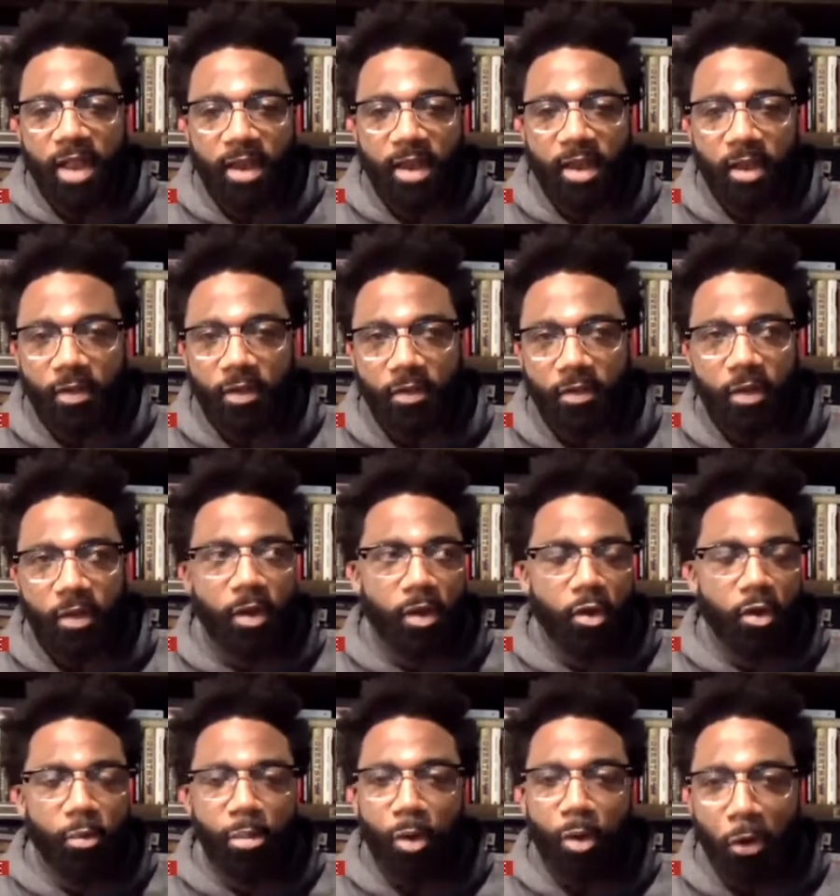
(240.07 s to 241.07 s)
like
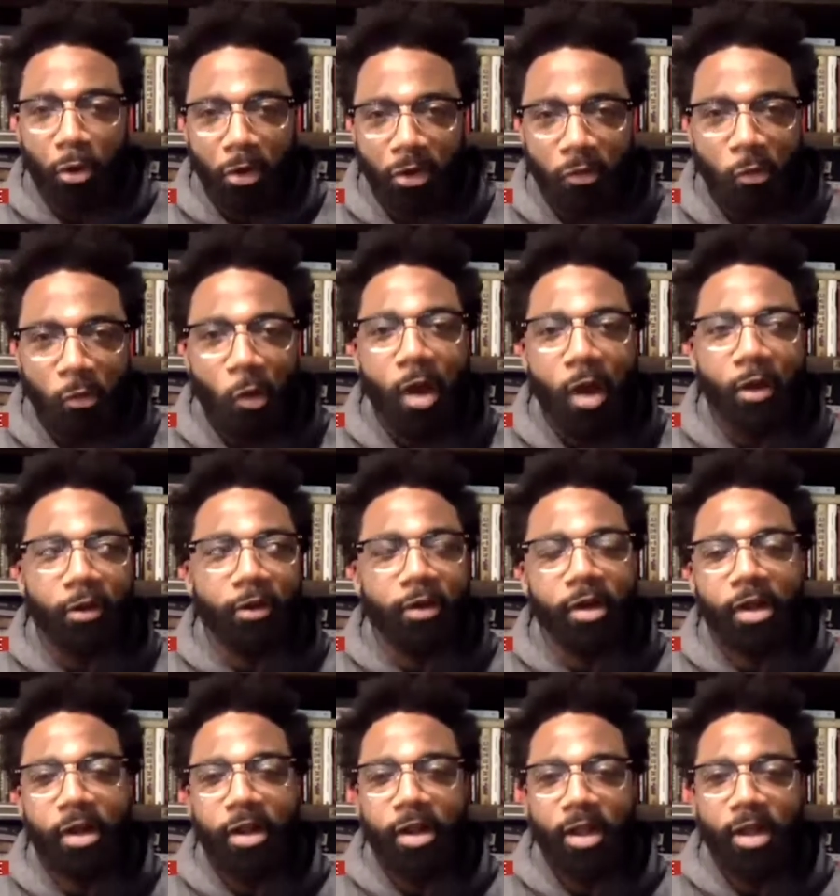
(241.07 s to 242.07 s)
you're boiling
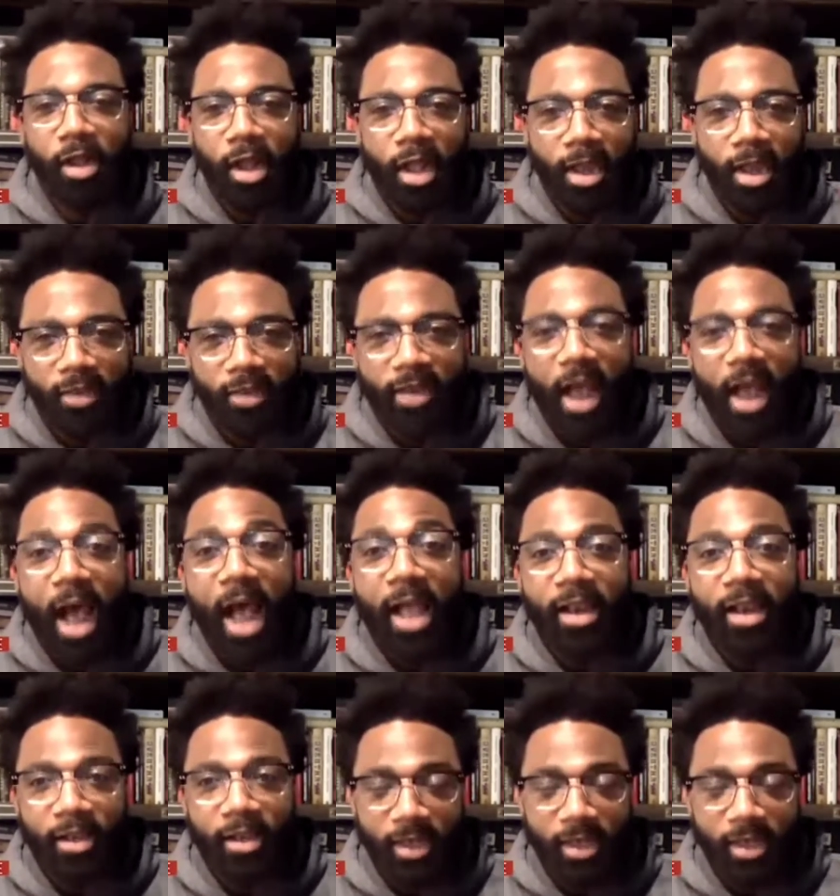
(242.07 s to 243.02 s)
water and it's hot.